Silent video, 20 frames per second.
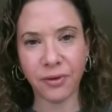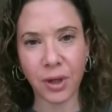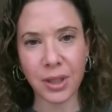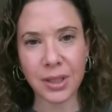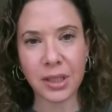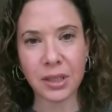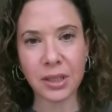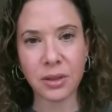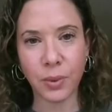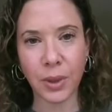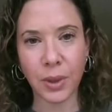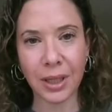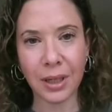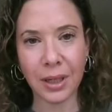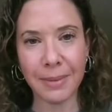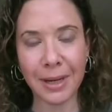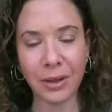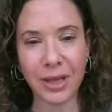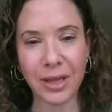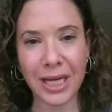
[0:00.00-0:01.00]
For us, it's
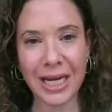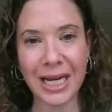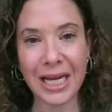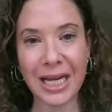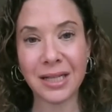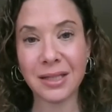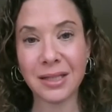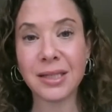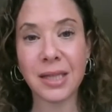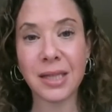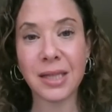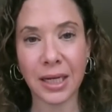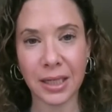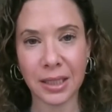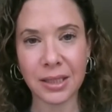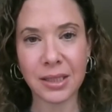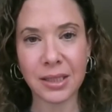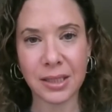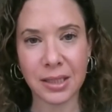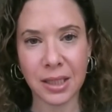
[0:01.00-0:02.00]
really about the
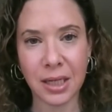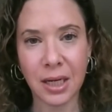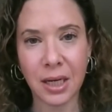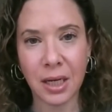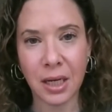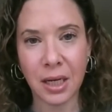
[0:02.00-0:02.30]
insights